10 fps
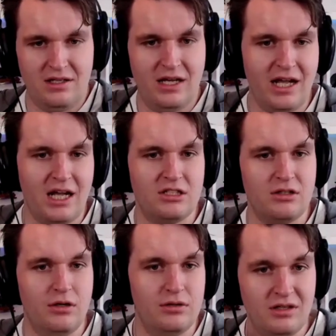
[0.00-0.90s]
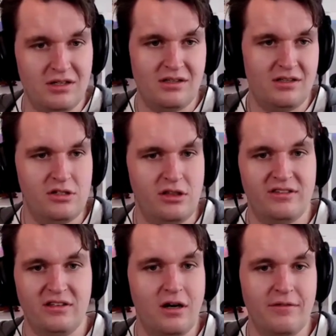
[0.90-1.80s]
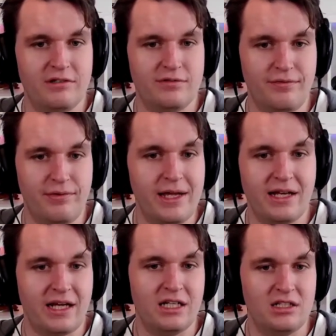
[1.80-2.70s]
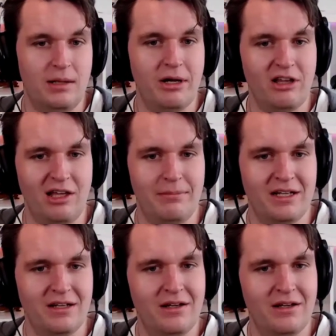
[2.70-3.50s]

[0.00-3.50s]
I got to go to the conference for free and I got to help out a little bit.